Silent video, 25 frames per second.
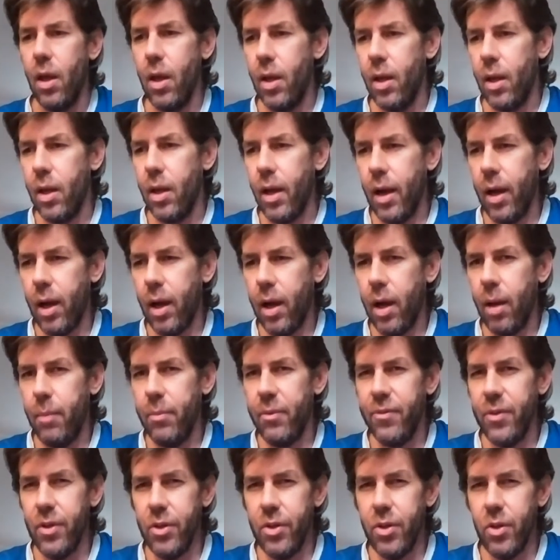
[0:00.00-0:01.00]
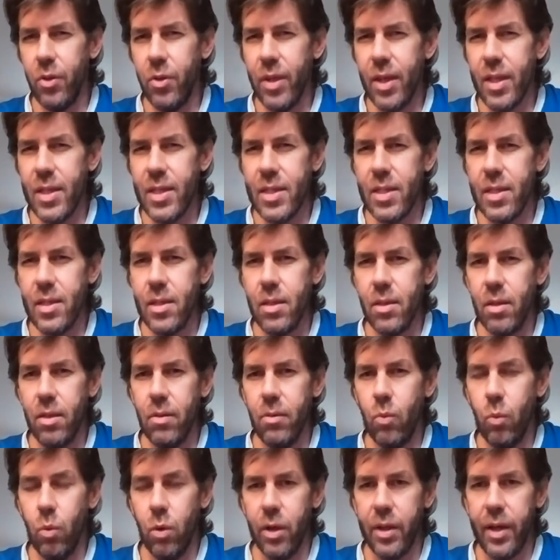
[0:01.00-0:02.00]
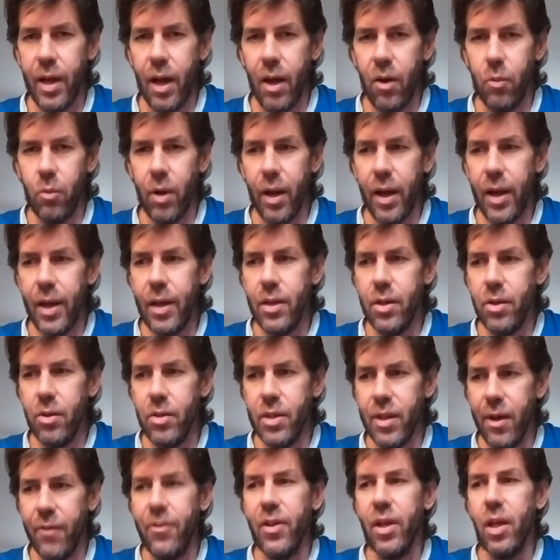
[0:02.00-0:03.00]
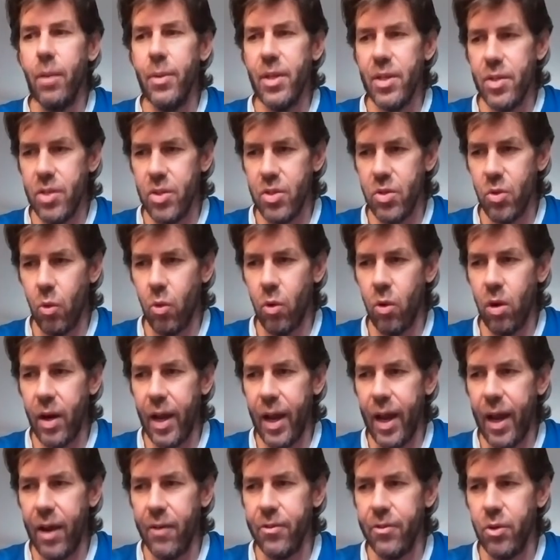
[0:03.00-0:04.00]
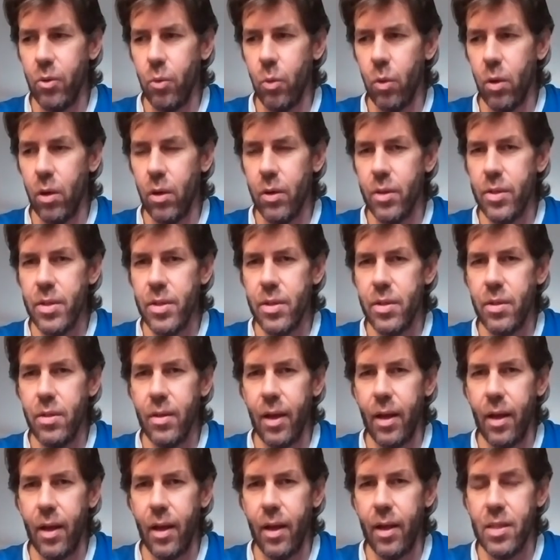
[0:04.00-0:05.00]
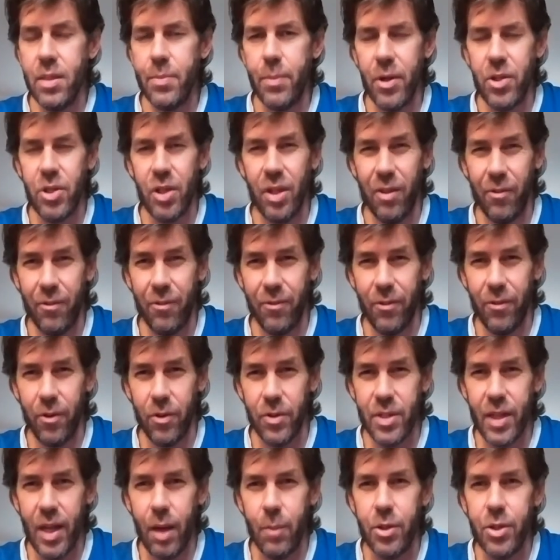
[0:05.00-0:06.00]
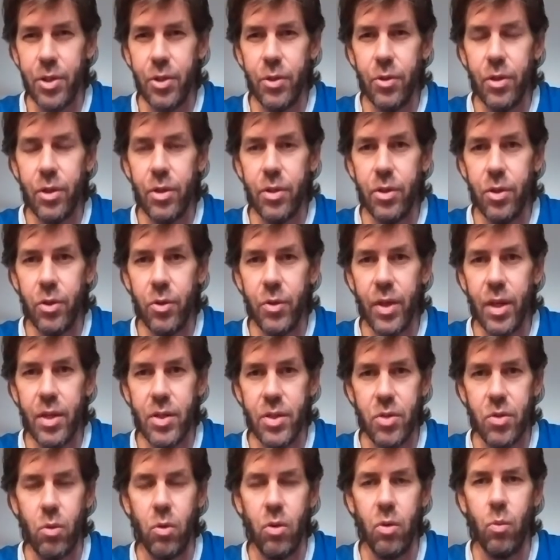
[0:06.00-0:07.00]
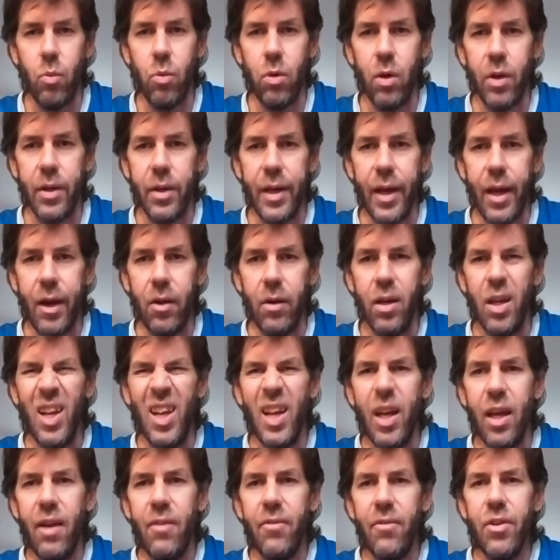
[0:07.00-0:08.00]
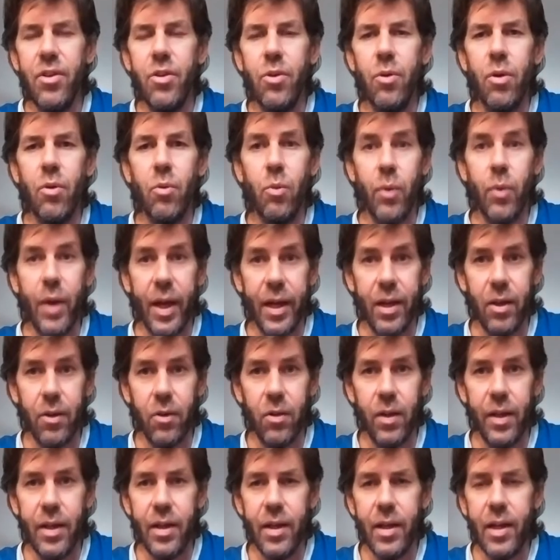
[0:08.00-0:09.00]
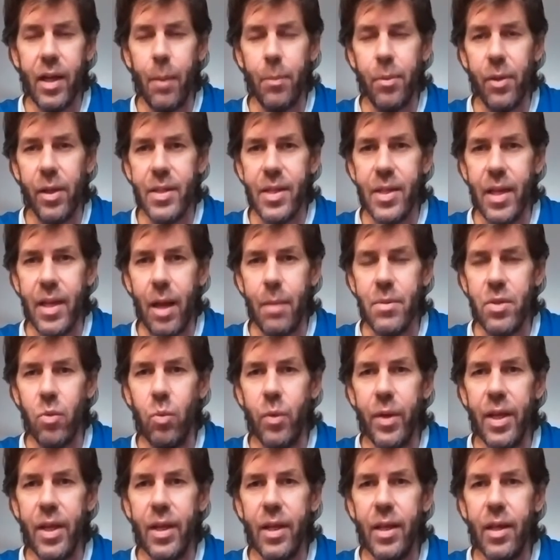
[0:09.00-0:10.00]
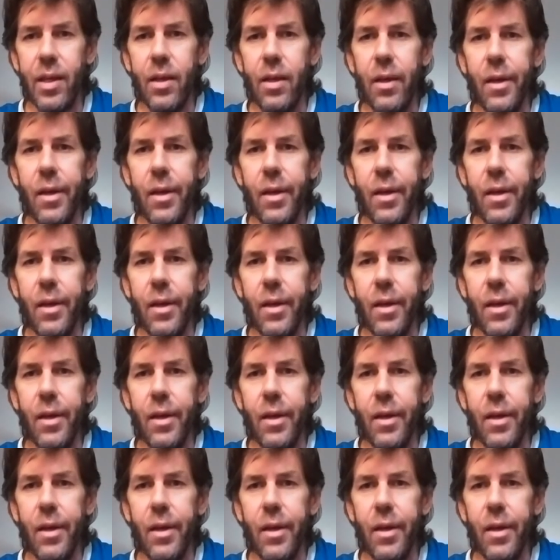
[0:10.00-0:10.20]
If you do this workout right, you're definitely going to be sore afterwards, especially the first time or two you do this sort of workout. If you do it regularly, a couple of times a week,